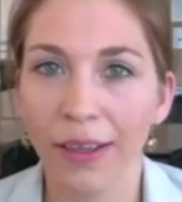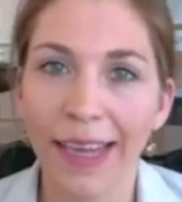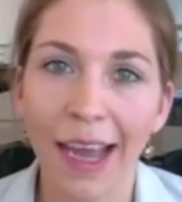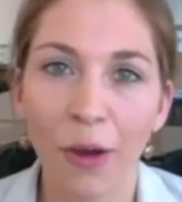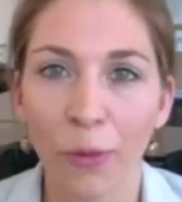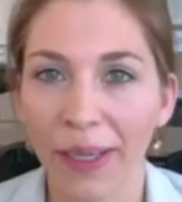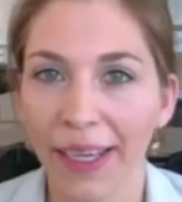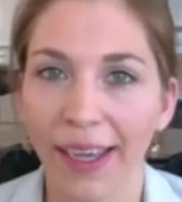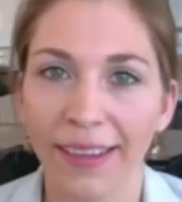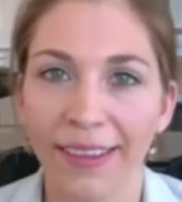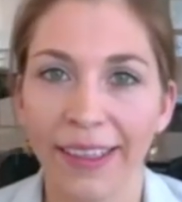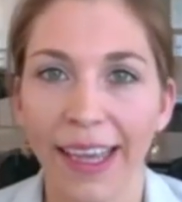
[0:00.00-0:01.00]
Now we
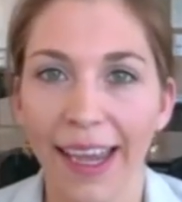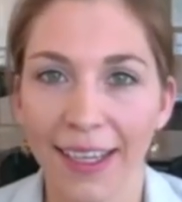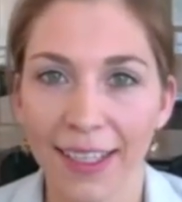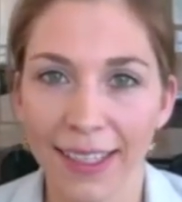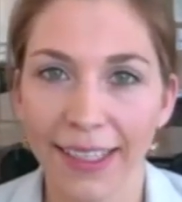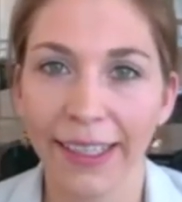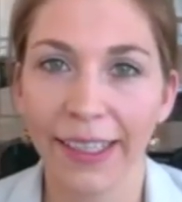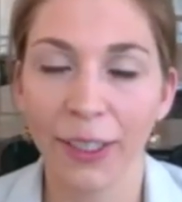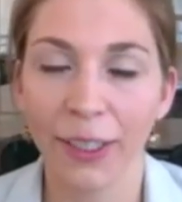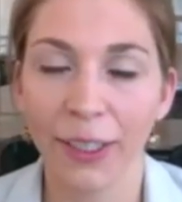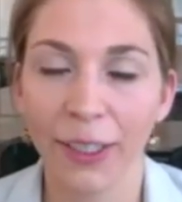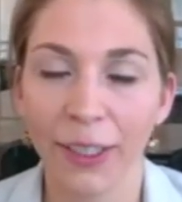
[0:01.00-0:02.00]
can
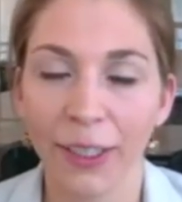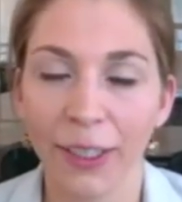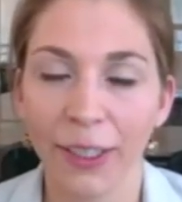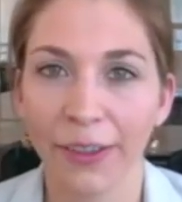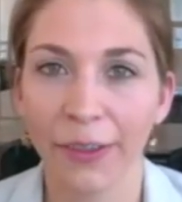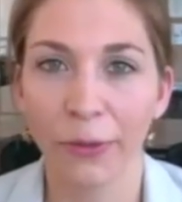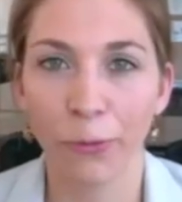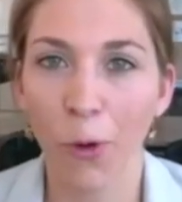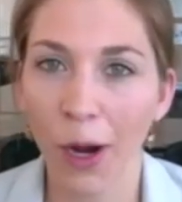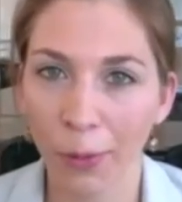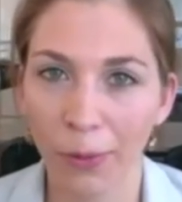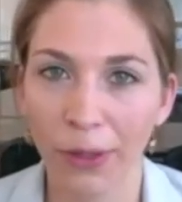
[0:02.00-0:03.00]
actually use and
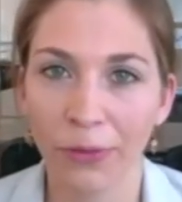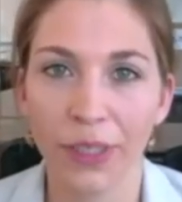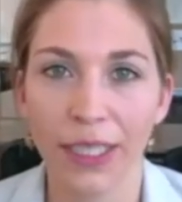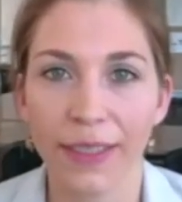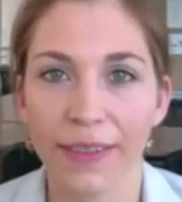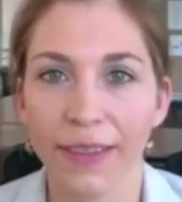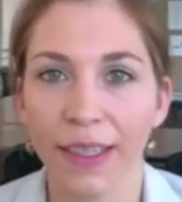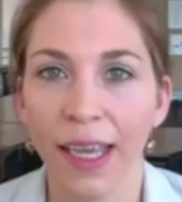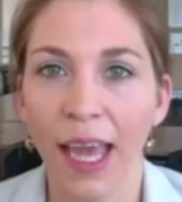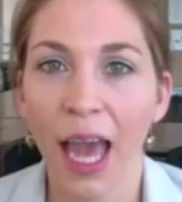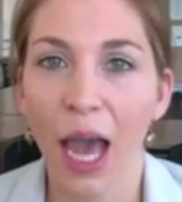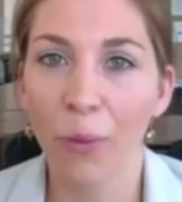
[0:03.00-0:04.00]
work with these
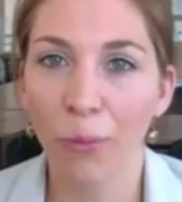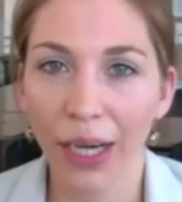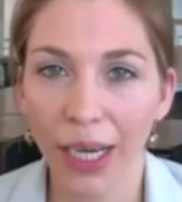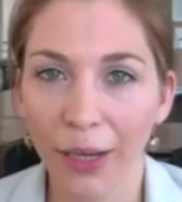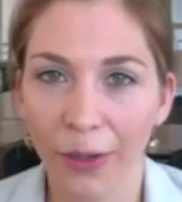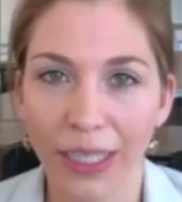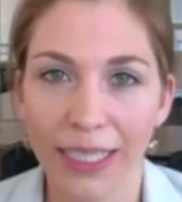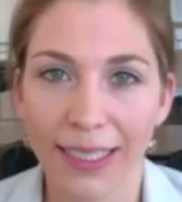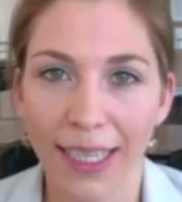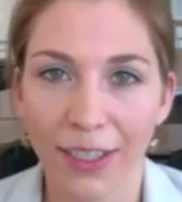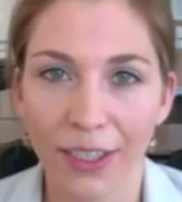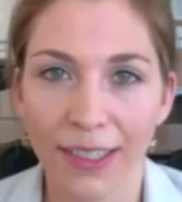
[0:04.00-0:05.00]
umbrella
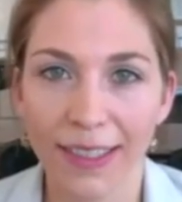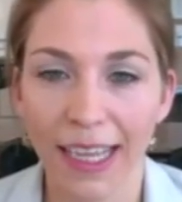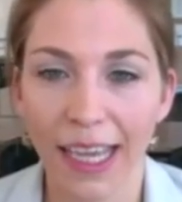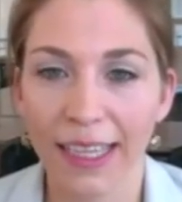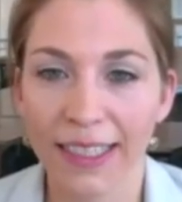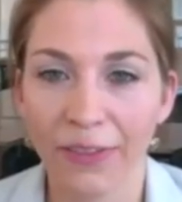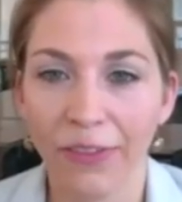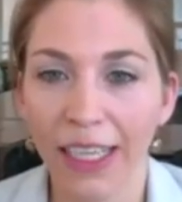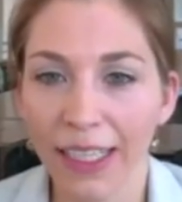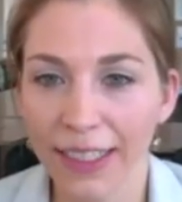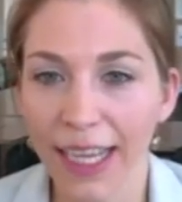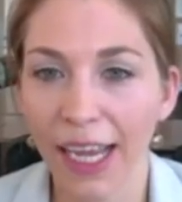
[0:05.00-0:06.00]
organizations as
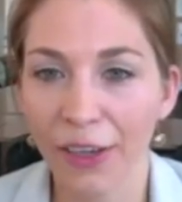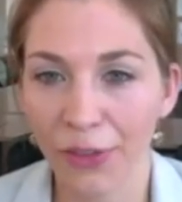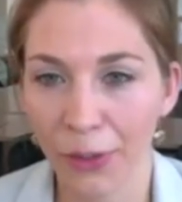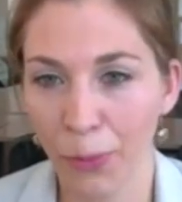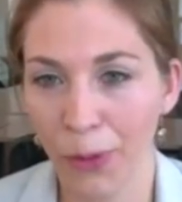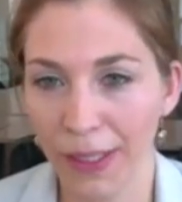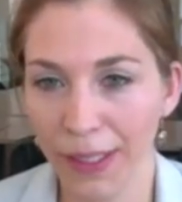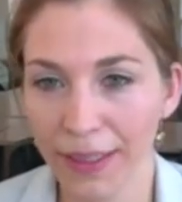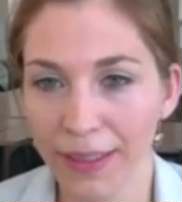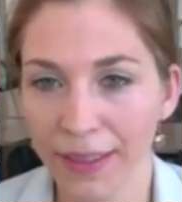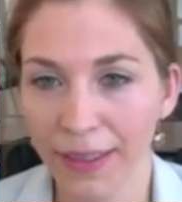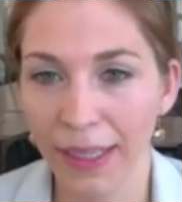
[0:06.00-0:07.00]
valid entry
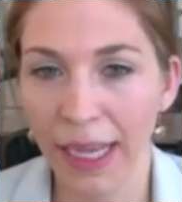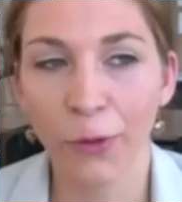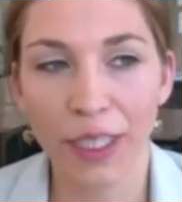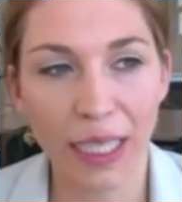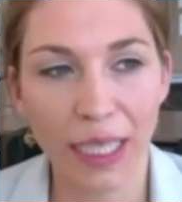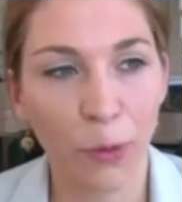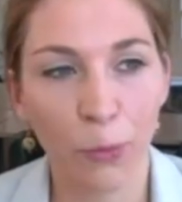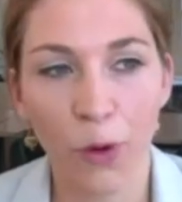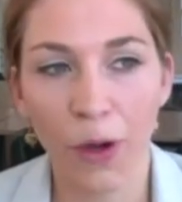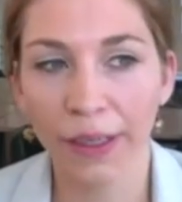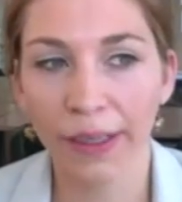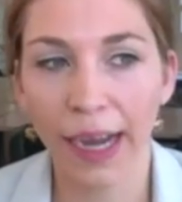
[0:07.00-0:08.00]
points. For example,
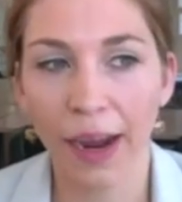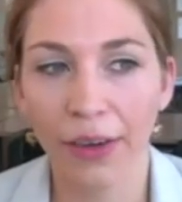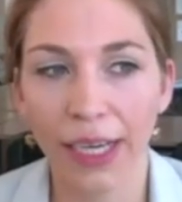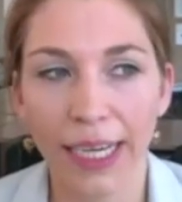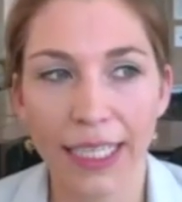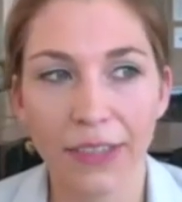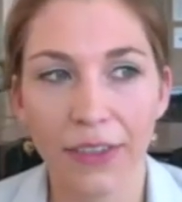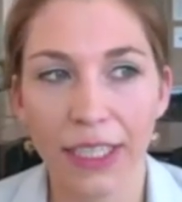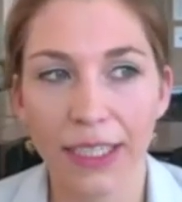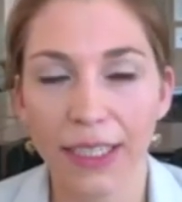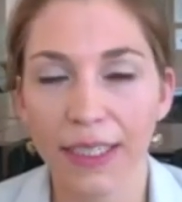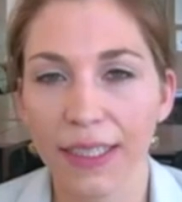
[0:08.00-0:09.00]
one current
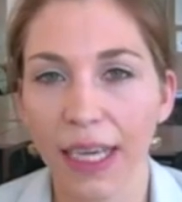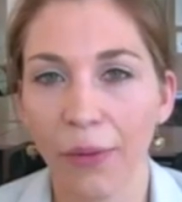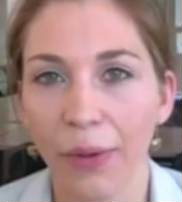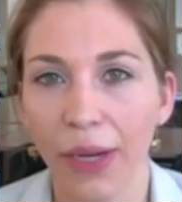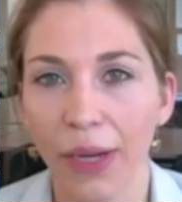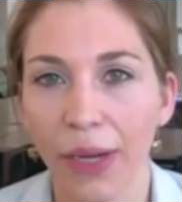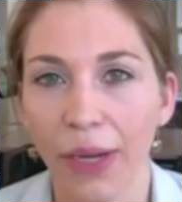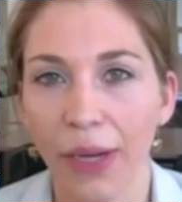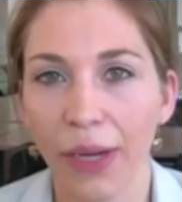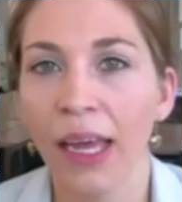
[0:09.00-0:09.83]
activity is that we are